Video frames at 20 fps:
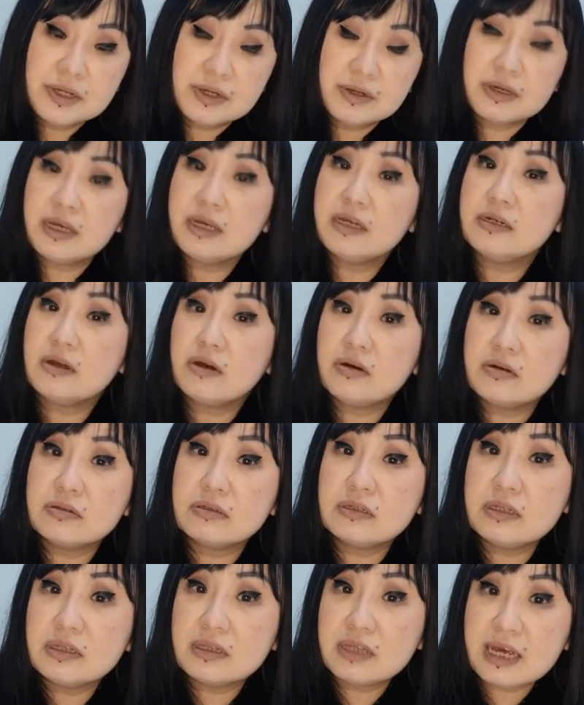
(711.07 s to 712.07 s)
Okay, not
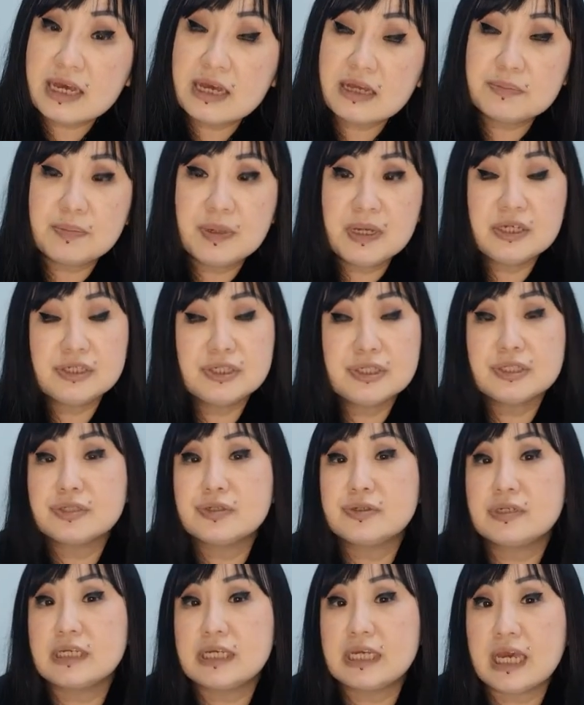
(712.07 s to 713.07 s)
only that, patient's
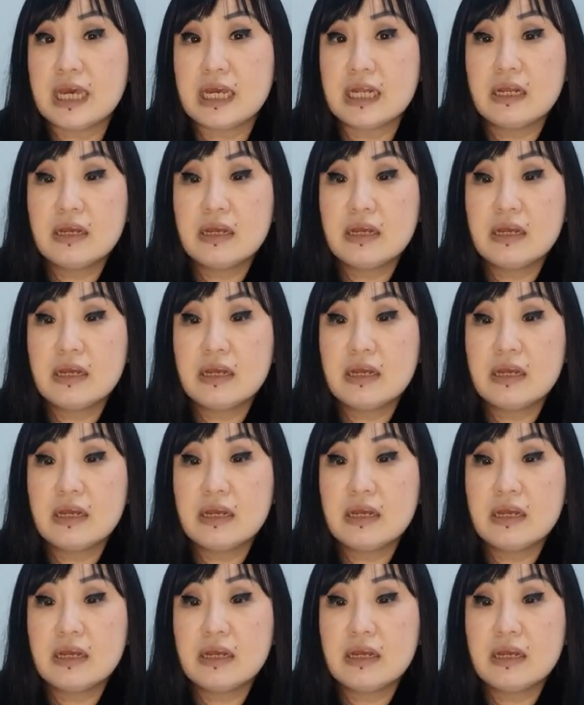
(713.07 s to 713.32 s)
going to